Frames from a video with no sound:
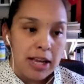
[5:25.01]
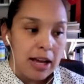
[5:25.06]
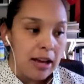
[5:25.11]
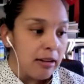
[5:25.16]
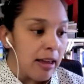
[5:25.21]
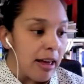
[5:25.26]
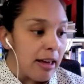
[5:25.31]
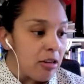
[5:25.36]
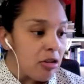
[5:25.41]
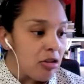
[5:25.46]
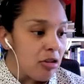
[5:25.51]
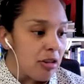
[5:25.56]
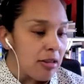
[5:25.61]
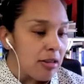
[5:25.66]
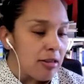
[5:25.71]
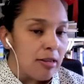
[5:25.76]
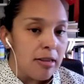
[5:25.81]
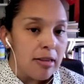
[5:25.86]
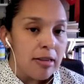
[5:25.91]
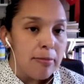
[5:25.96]

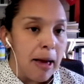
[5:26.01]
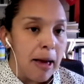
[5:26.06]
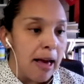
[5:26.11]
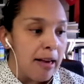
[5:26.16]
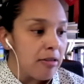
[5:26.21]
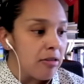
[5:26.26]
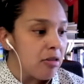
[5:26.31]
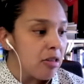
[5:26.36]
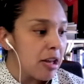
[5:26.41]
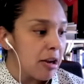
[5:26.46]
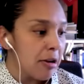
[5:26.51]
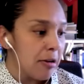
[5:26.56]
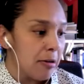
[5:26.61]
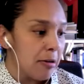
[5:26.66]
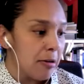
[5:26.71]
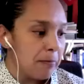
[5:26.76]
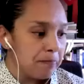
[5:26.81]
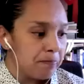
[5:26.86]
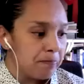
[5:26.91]
elections this past year,